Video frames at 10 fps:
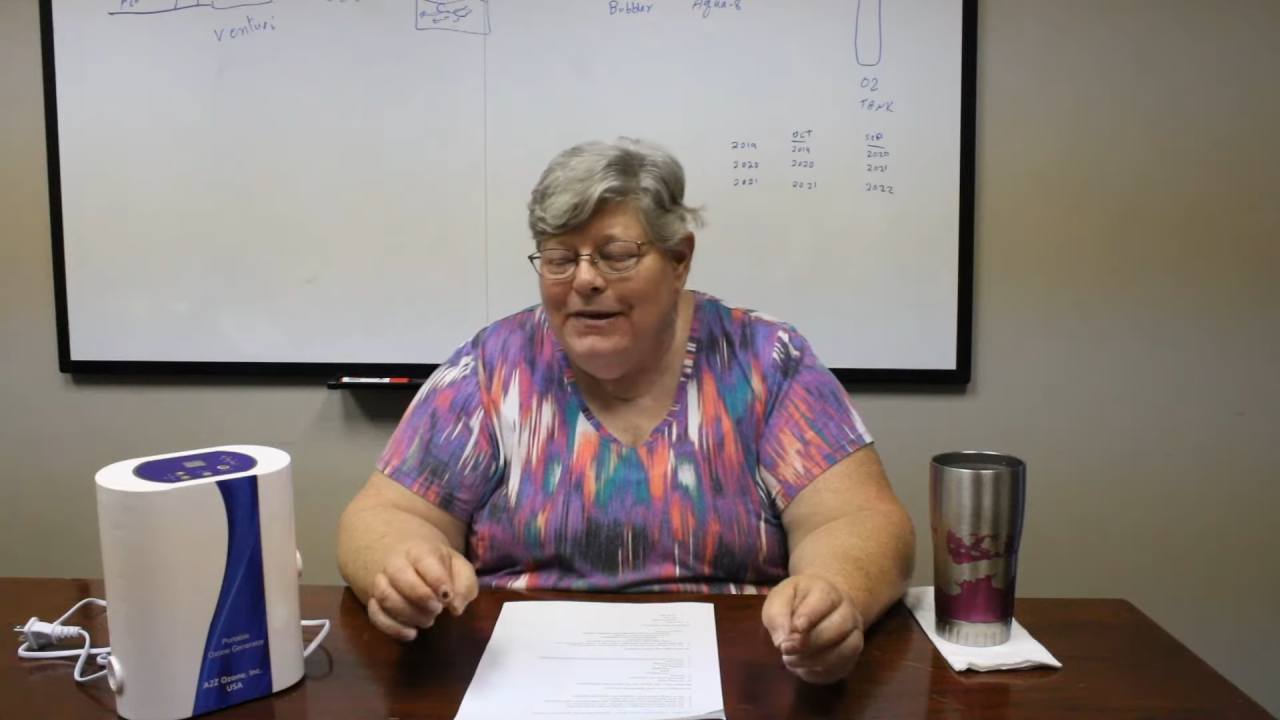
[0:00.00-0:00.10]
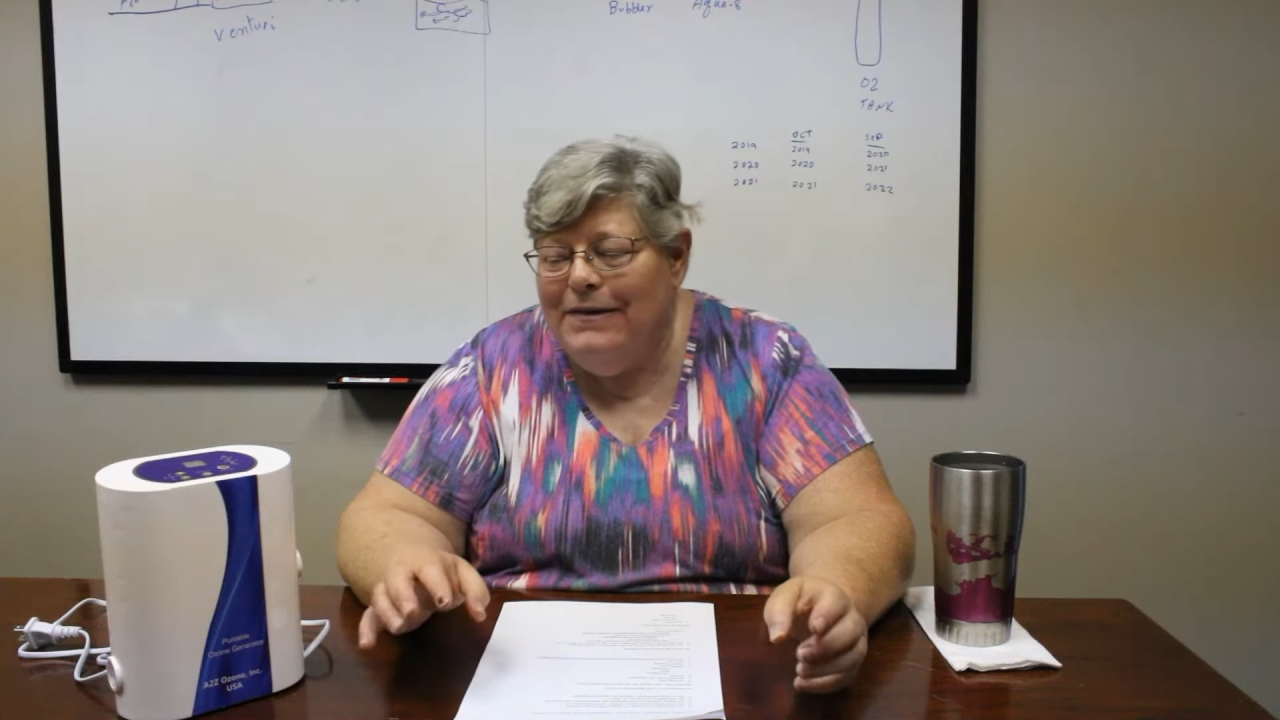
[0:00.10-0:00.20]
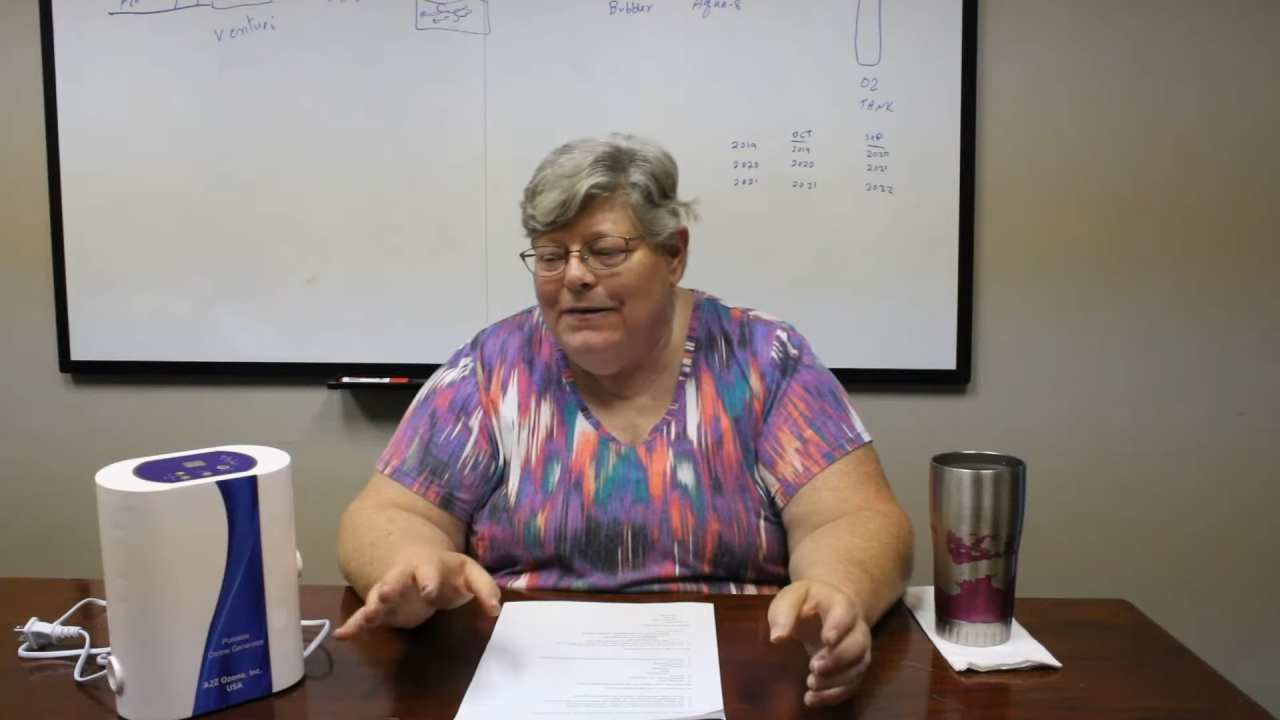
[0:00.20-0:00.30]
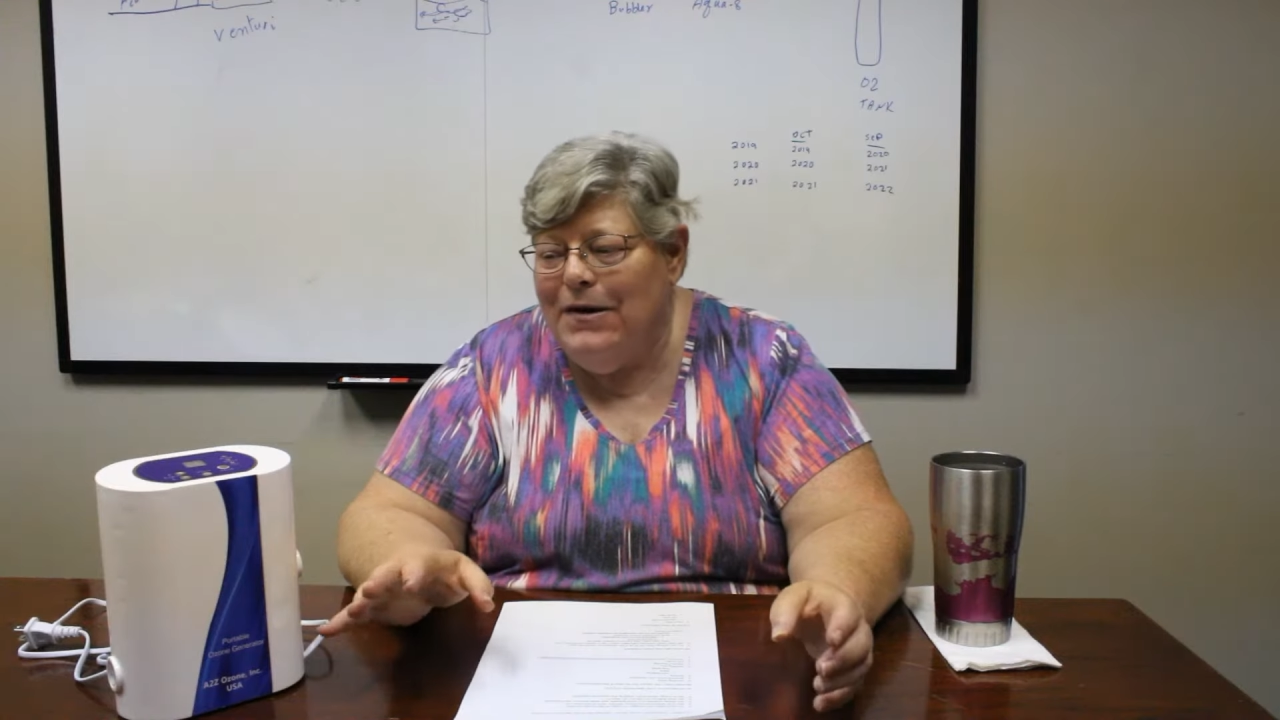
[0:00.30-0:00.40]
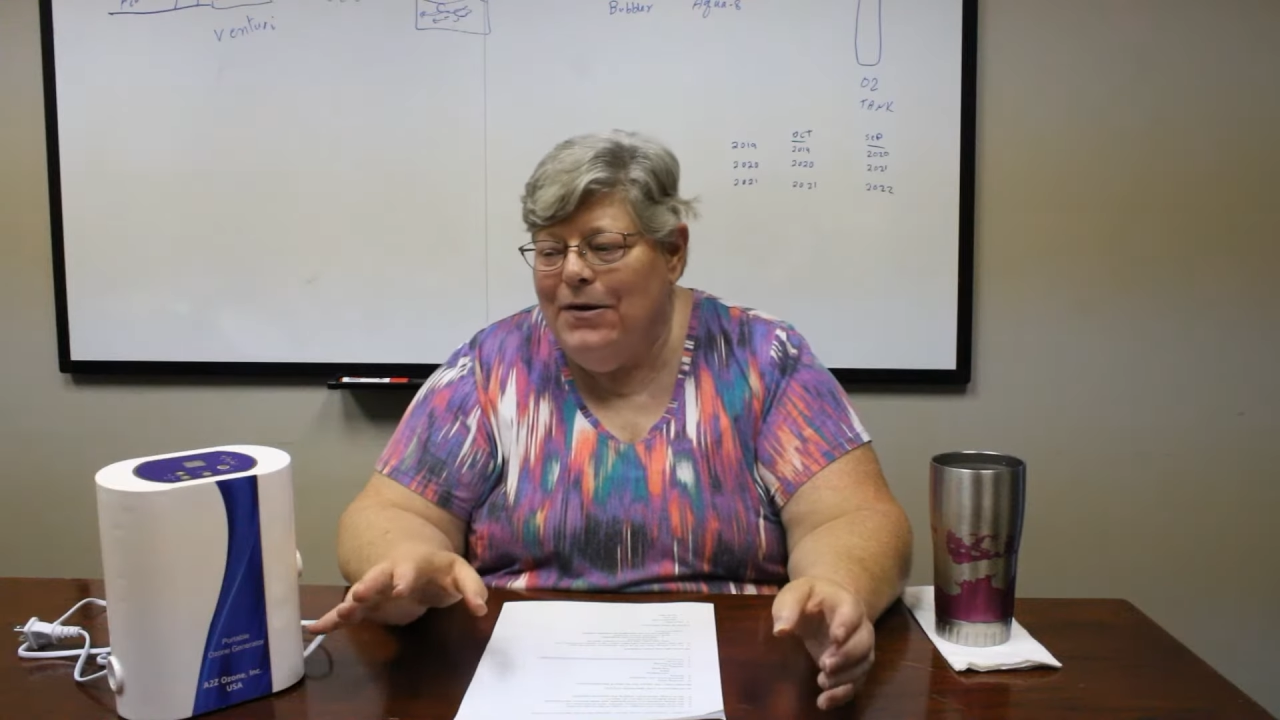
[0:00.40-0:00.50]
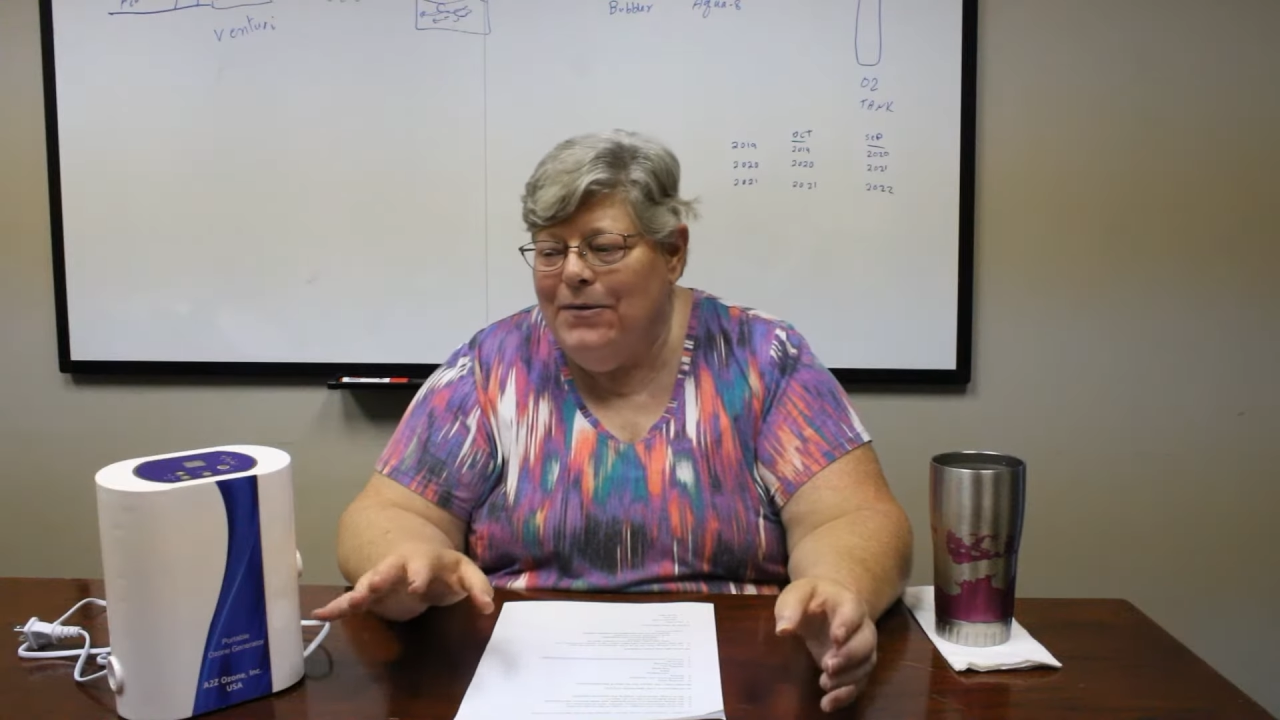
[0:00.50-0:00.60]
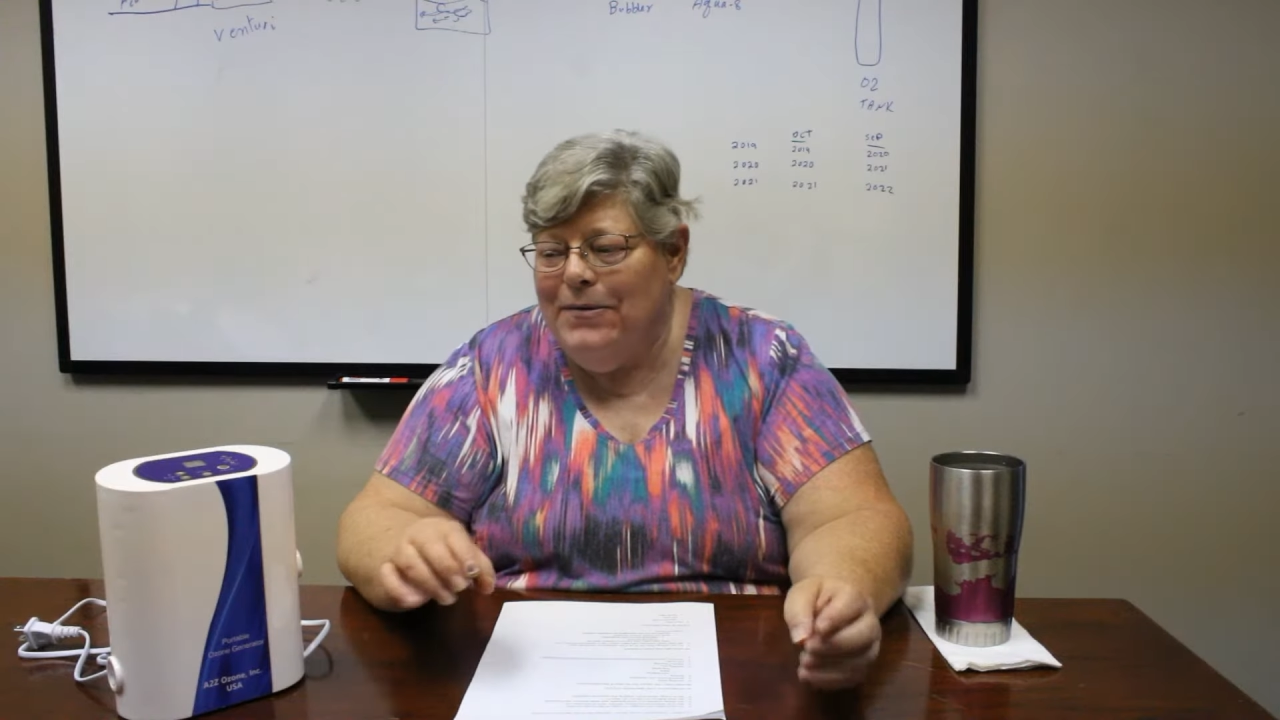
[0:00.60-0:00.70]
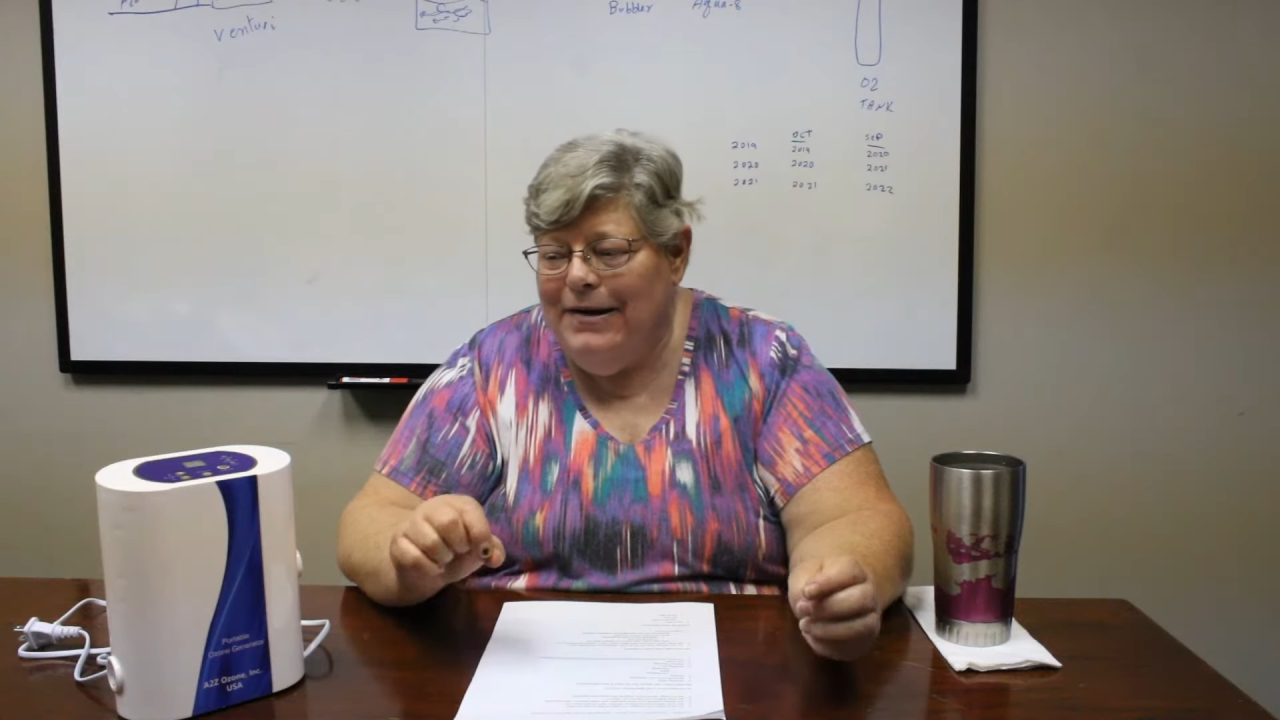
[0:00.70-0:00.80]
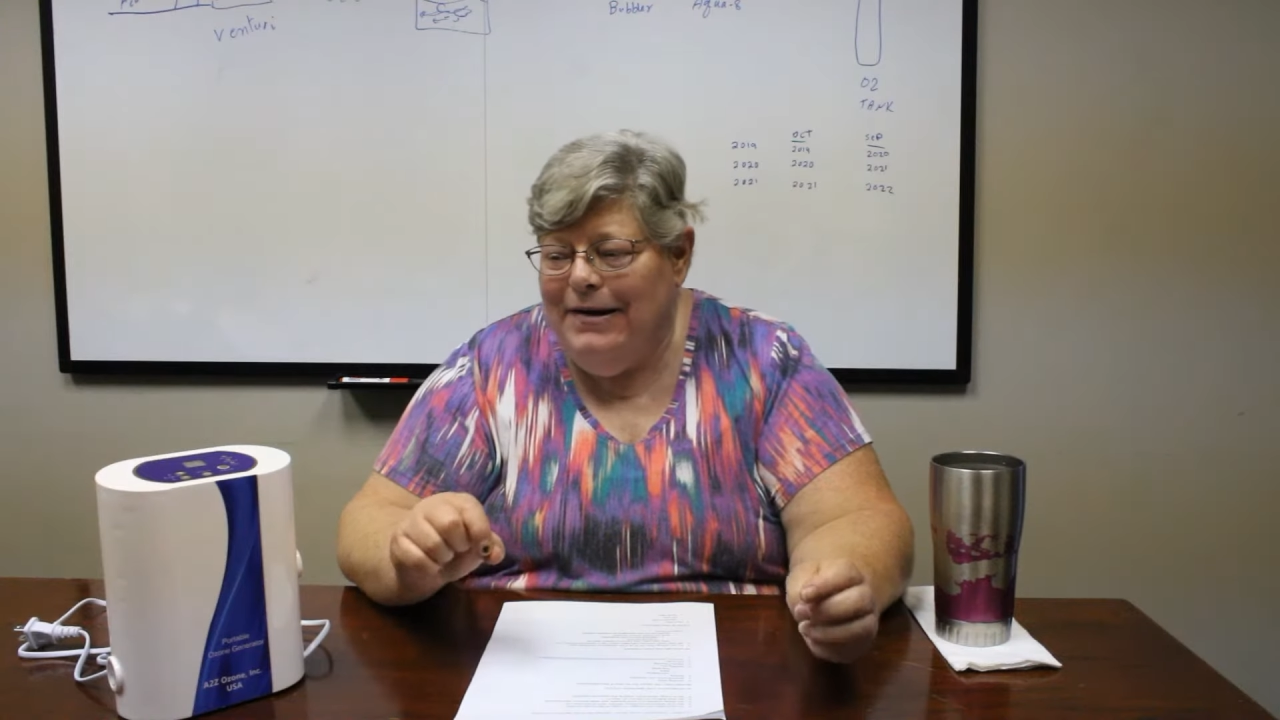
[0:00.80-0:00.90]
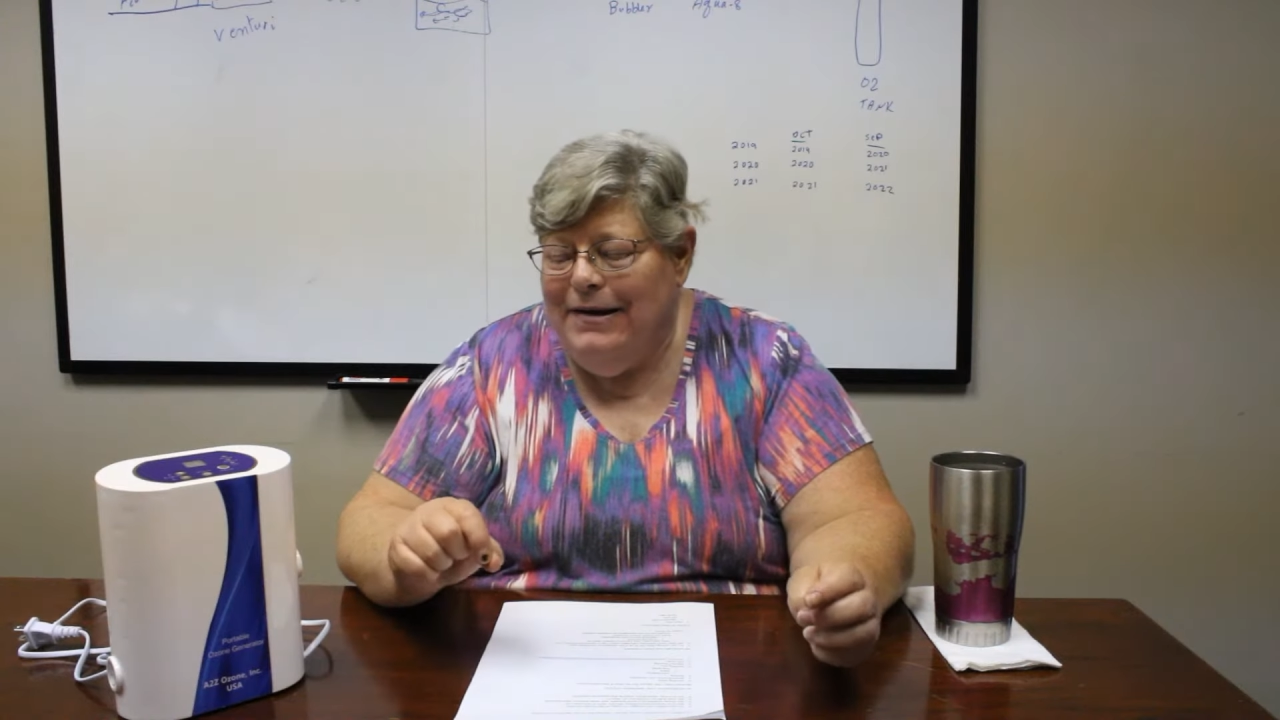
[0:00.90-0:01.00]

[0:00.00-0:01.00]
So